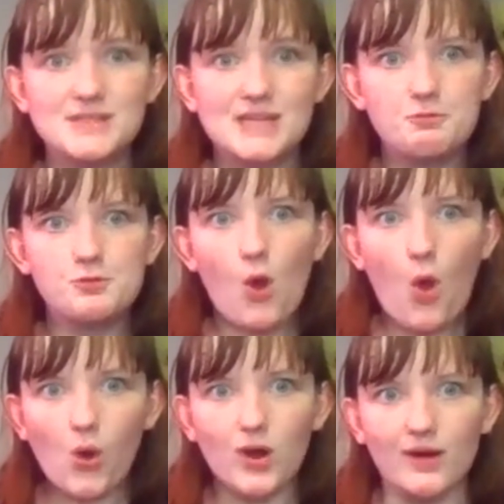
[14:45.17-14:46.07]
can
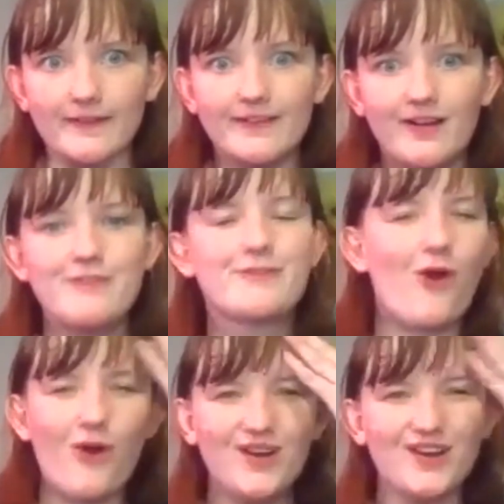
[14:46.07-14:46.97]
roar, of
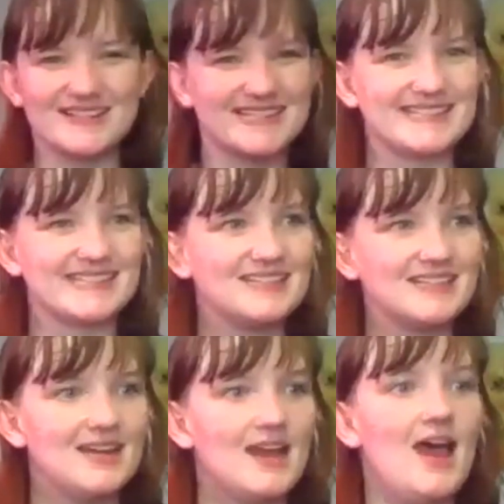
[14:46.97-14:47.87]
course.
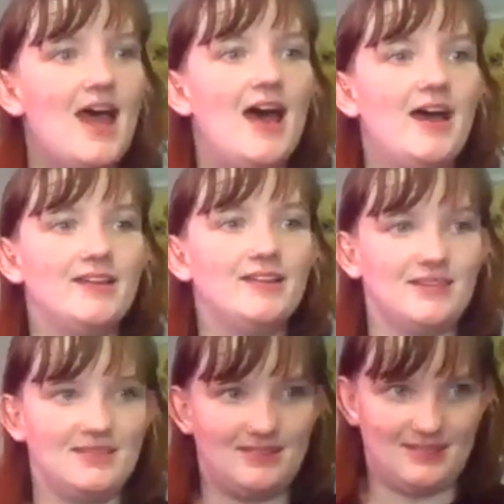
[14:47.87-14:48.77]

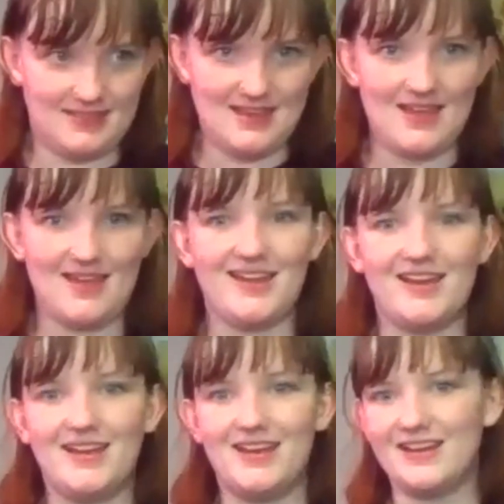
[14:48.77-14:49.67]

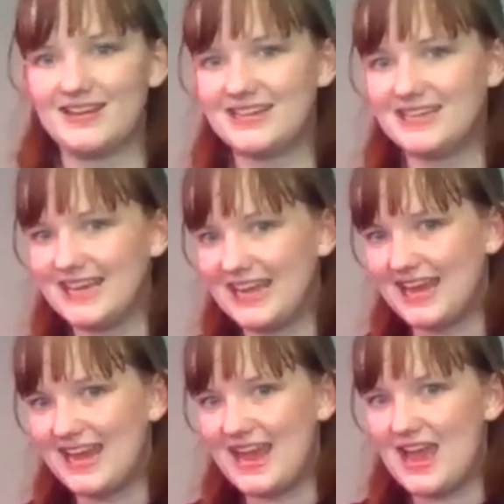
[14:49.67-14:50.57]
They
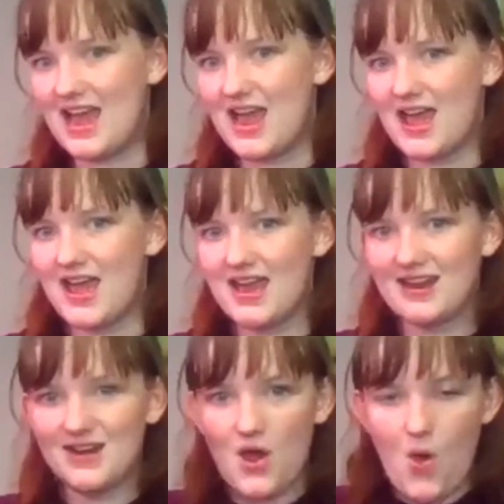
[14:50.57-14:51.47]

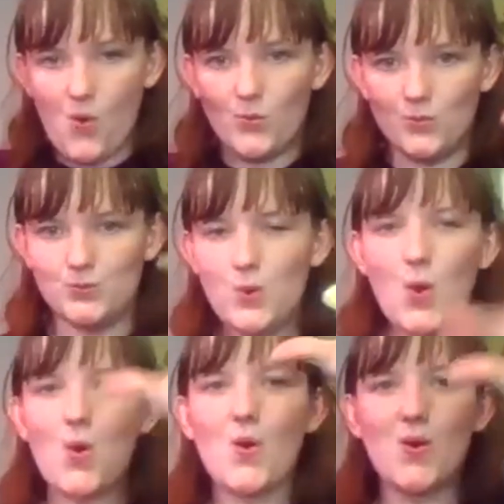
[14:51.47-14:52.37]
can
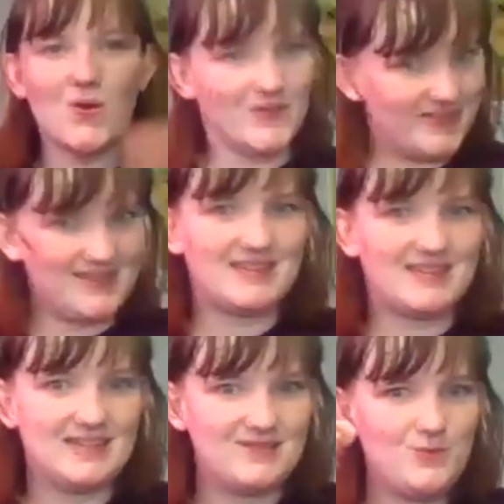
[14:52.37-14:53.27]
roar, they
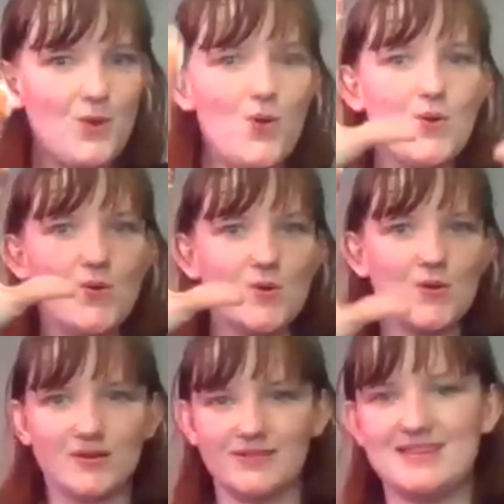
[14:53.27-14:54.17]
can
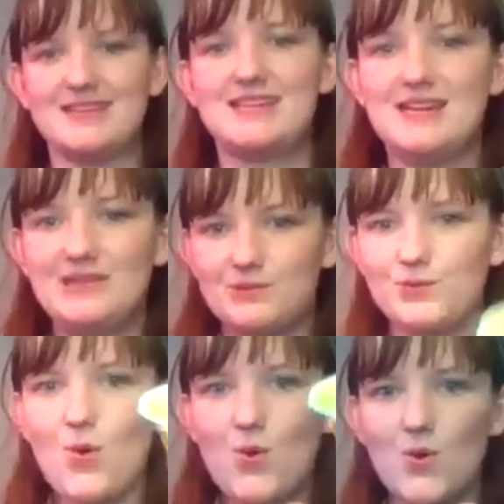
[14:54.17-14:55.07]
roar, they can
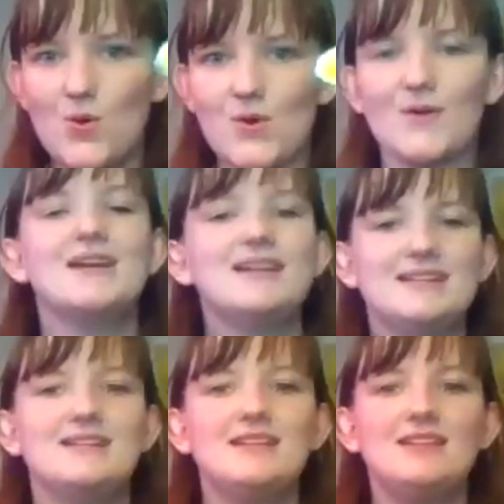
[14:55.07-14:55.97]
roar.
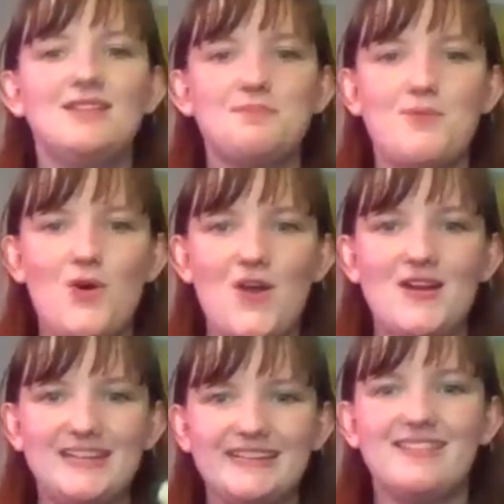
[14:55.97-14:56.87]
In the
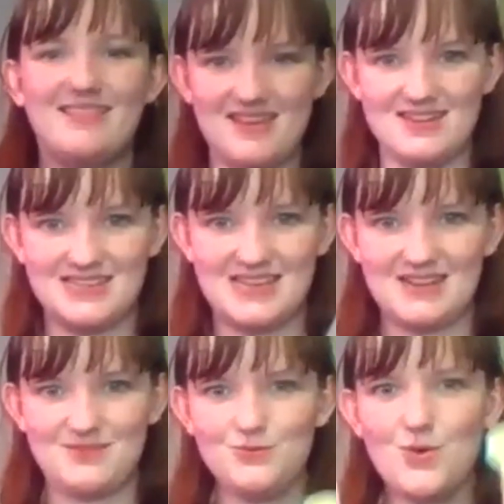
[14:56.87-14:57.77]
morning, they
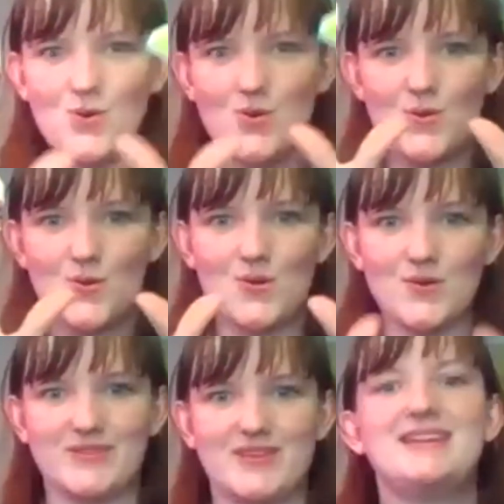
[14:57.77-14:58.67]
can
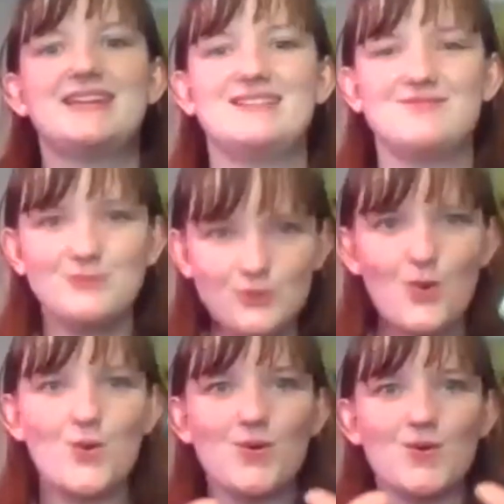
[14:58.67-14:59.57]
roar, they can
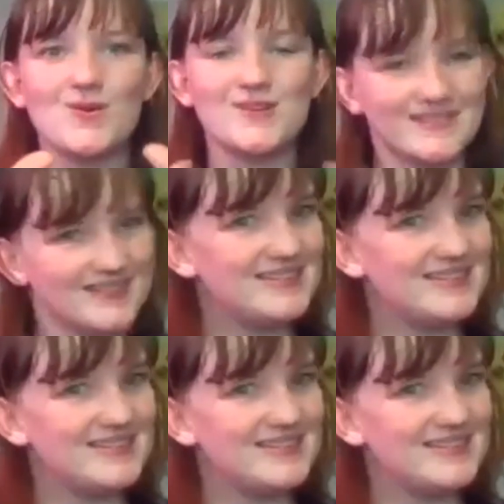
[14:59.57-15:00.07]
roar,